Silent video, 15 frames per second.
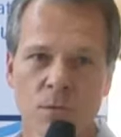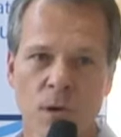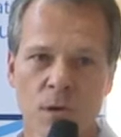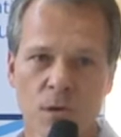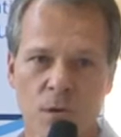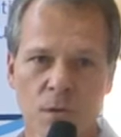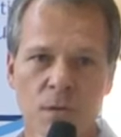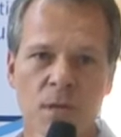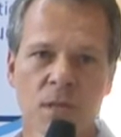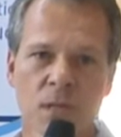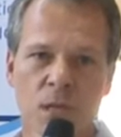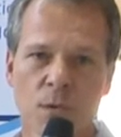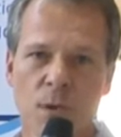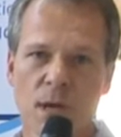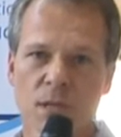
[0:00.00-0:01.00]
are currently in the
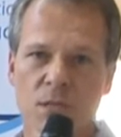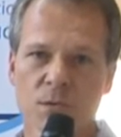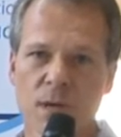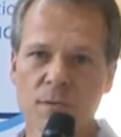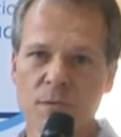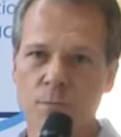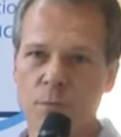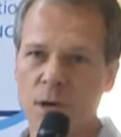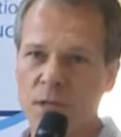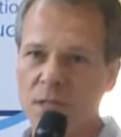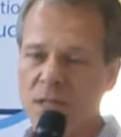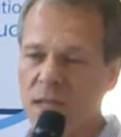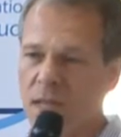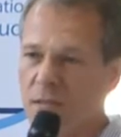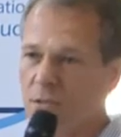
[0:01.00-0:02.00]
U.S. who have a
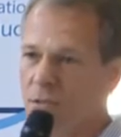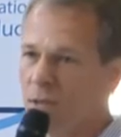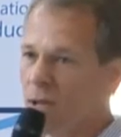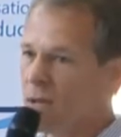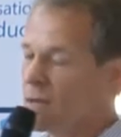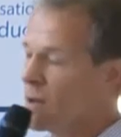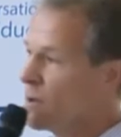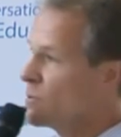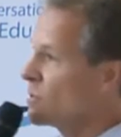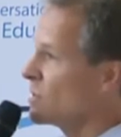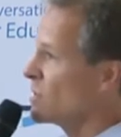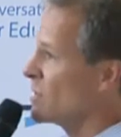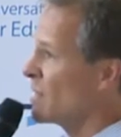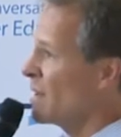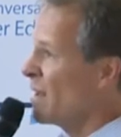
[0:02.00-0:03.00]
prostate cancer
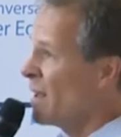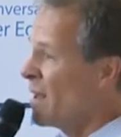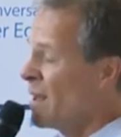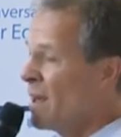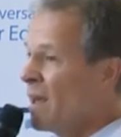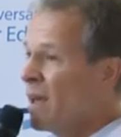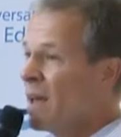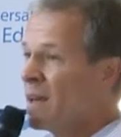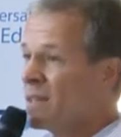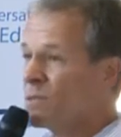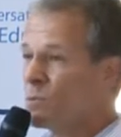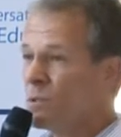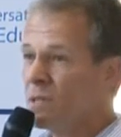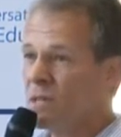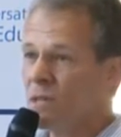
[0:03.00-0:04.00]
diagnosis. And it's
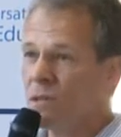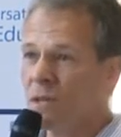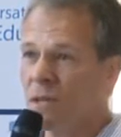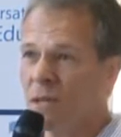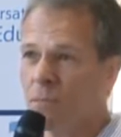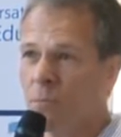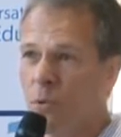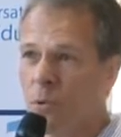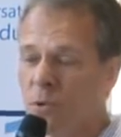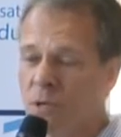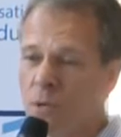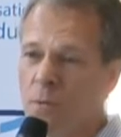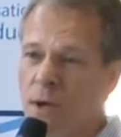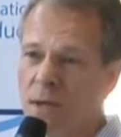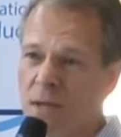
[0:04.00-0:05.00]
really important
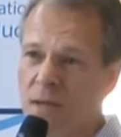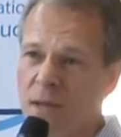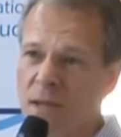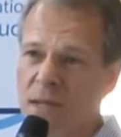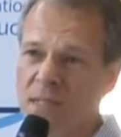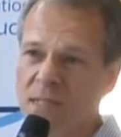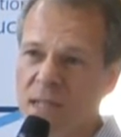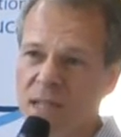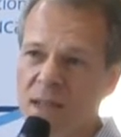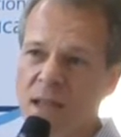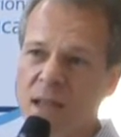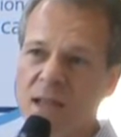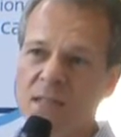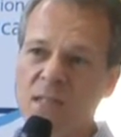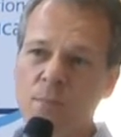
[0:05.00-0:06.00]
to recognize that
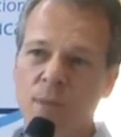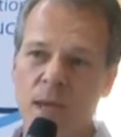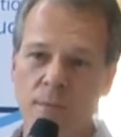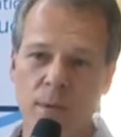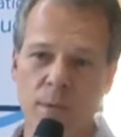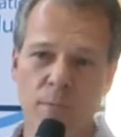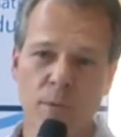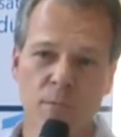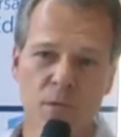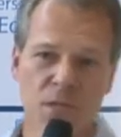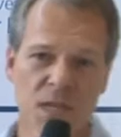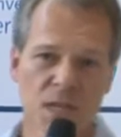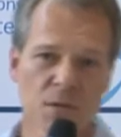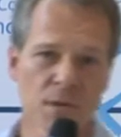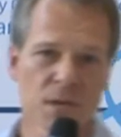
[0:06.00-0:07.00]
as the baby boomer
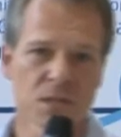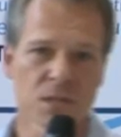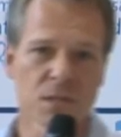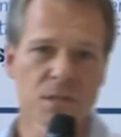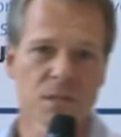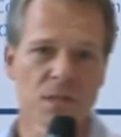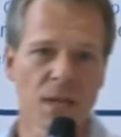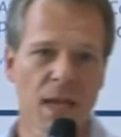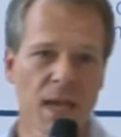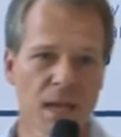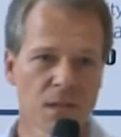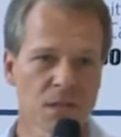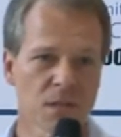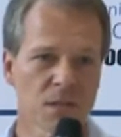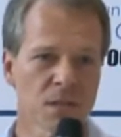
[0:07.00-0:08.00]
generation
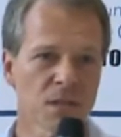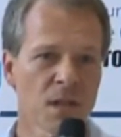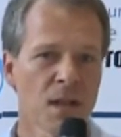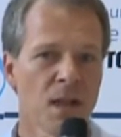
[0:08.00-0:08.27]
ages,